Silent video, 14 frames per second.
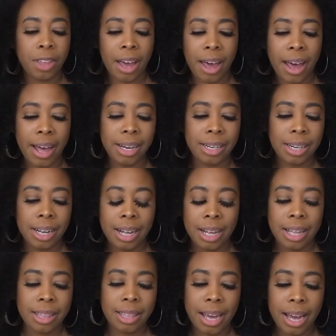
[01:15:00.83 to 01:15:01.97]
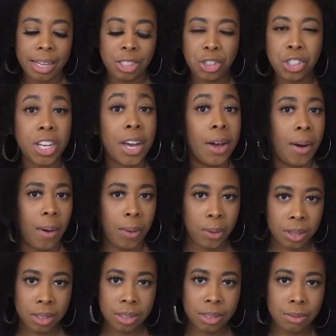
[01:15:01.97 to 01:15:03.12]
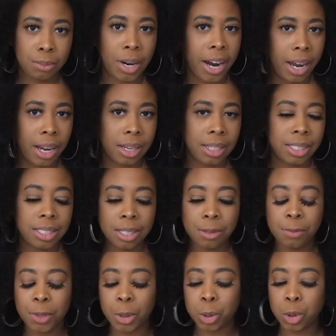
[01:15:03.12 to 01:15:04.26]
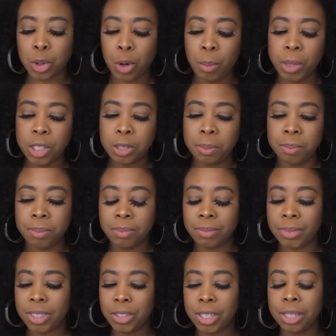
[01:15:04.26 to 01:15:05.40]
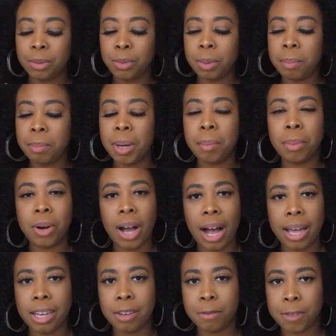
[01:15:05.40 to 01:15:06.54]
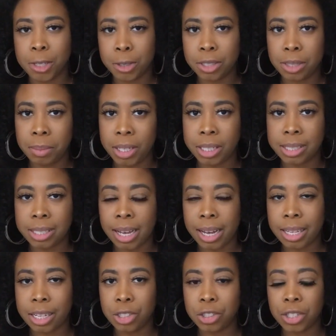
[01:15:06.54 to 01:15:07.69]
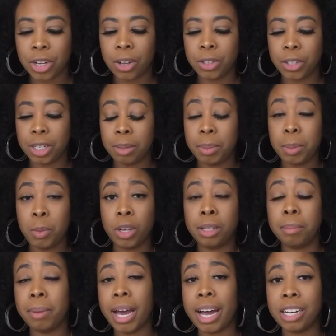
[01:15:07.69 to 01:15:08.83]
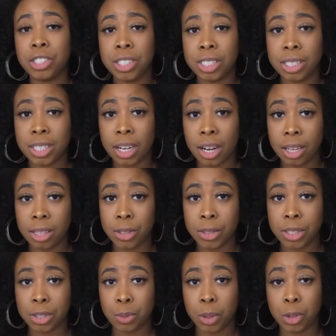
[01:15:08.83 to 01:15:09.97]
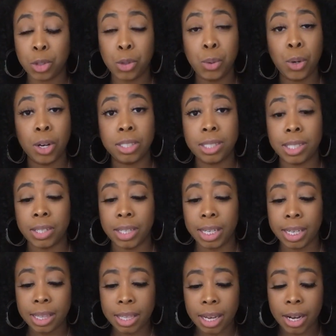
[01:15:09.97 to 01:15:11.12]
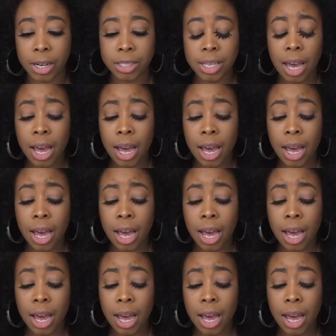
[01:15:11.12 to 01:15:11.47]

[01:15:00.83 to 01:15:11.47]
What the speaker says: that shell, right? It's going to feel so much. You're going to remember how that feels to be inside that shell, and you're going to be more compassionate to others as well too, who are still in theirs.